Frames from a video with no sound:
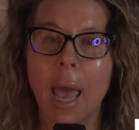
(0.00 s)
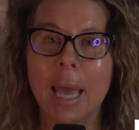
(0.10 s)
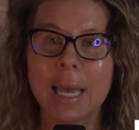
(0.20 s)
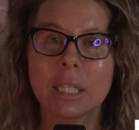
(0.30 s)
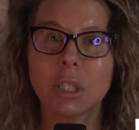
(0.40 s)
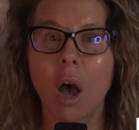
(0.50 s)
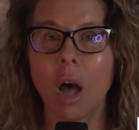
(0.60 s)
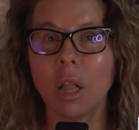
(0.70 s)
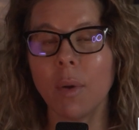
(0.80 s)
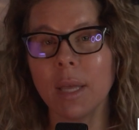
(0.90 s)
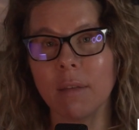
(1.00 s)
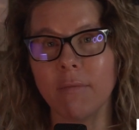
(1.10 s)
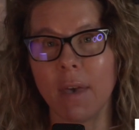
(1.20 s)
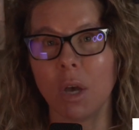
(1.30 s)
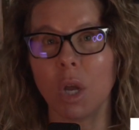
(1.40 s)
and can tolerate the
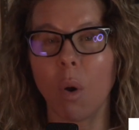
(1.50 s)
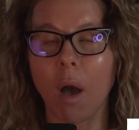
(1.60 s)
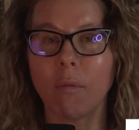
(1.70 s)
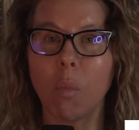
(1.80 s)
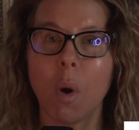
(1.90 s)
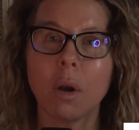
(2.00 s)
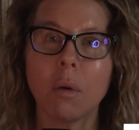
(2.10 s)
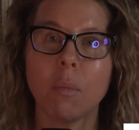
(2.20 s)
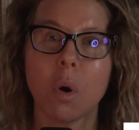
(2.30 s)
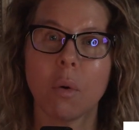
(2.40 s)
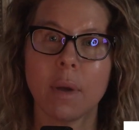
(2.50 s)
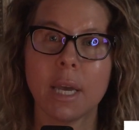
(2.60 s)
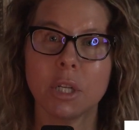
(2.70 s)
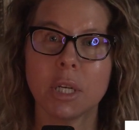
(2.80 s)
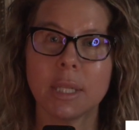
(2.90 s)
failure of one or more
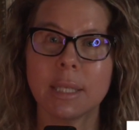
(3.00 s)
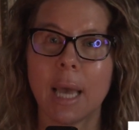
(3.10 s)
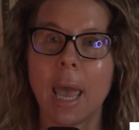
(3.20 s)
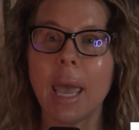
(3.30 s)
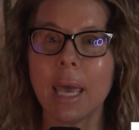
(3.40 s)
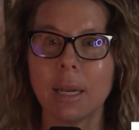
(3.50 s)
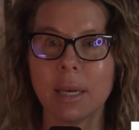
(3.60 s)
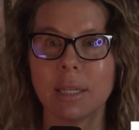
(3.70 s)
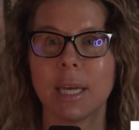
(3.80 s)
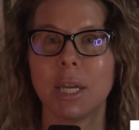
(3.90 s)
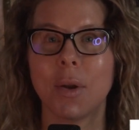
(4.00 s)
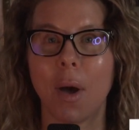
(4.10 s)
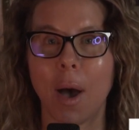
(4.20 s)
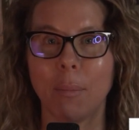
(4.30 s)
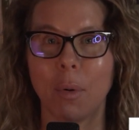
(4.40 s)
regions and continue to
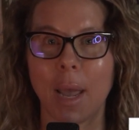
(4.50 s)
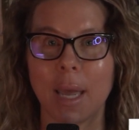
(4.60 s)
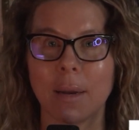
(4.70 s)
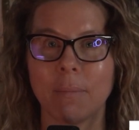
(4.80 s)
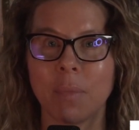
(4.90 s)
operate.